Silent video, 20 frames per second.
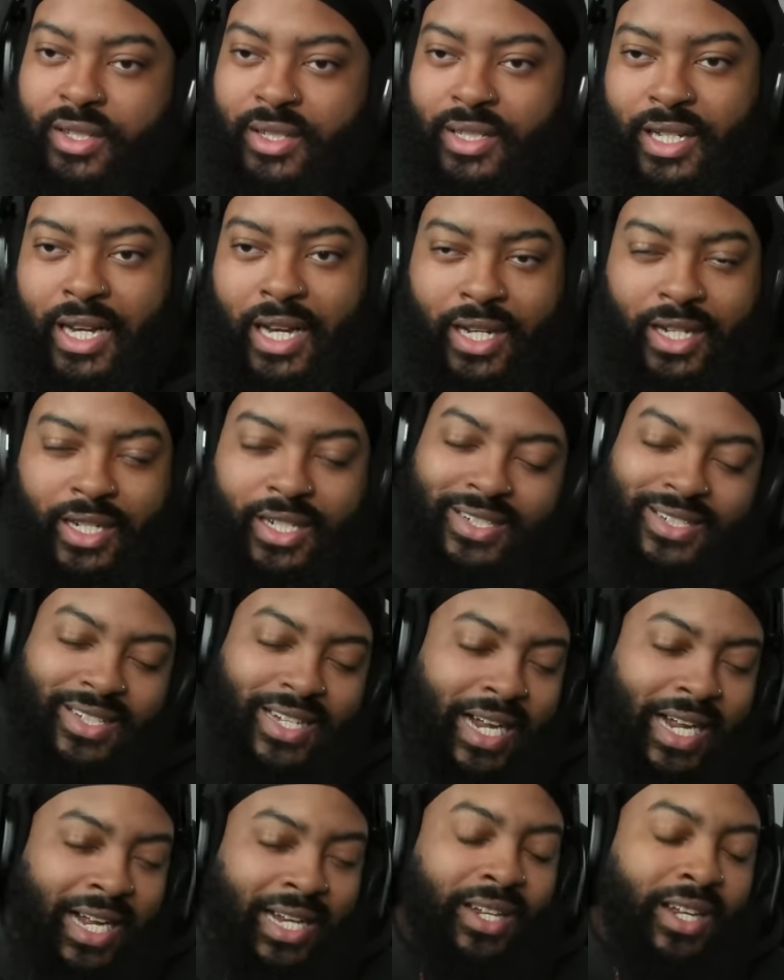It's
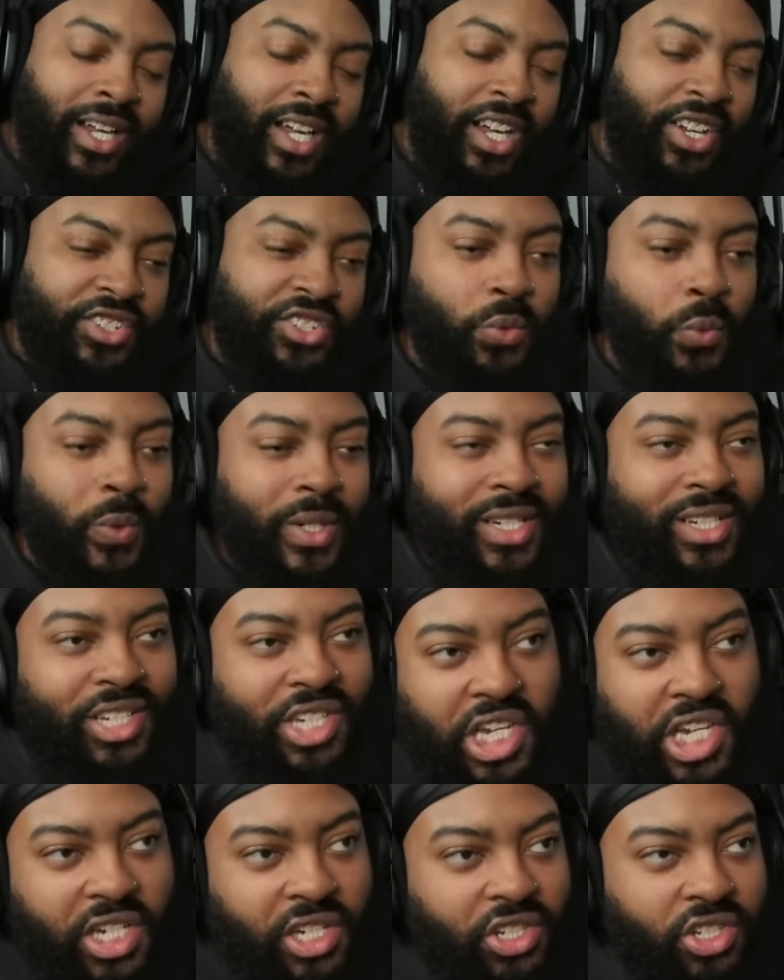not to
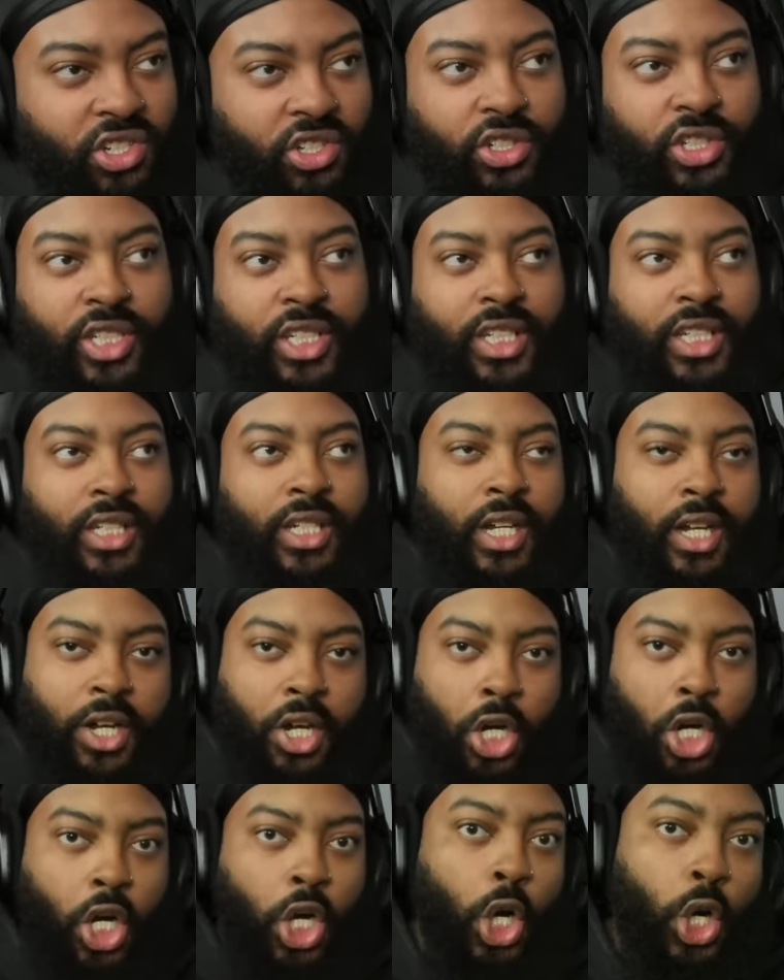intentionally
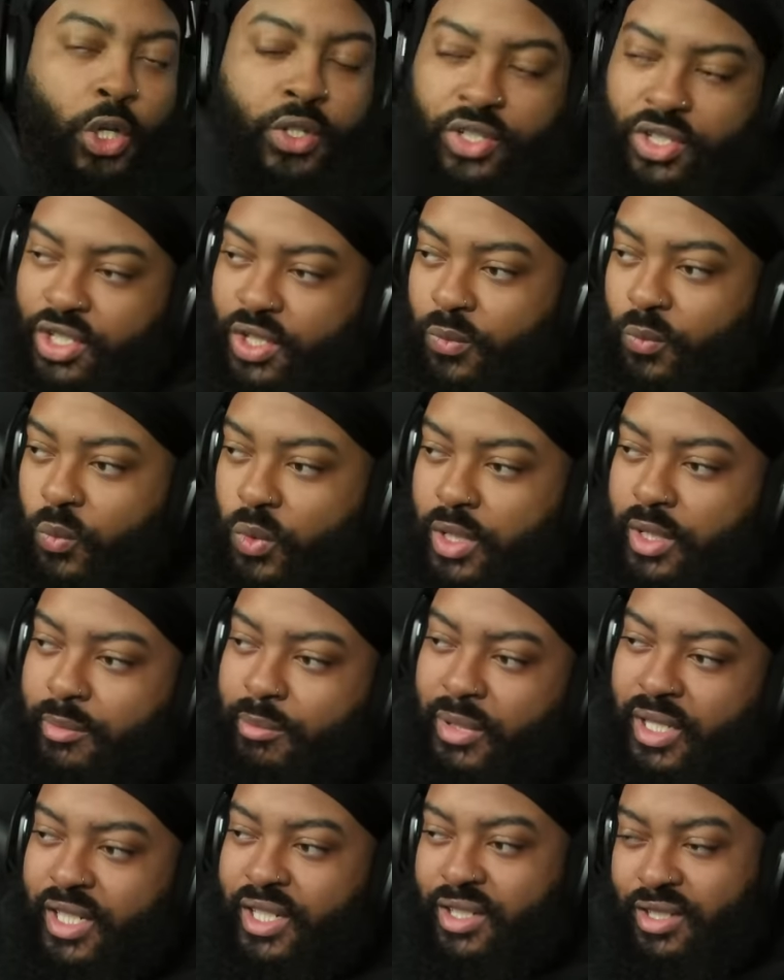hurt someone,
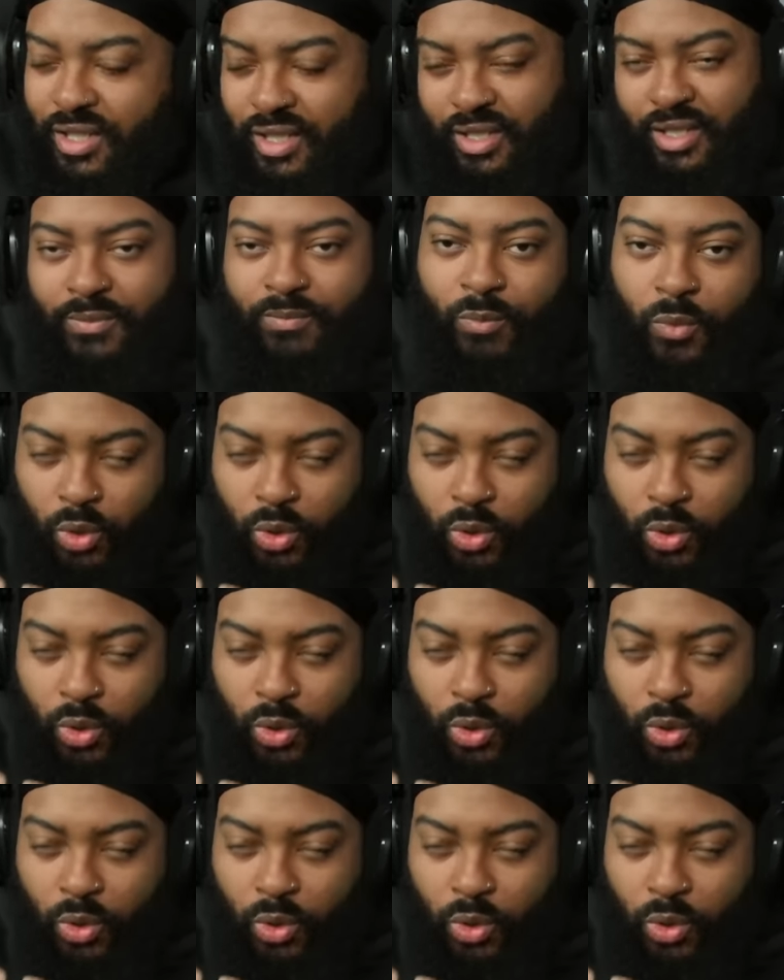but it's just more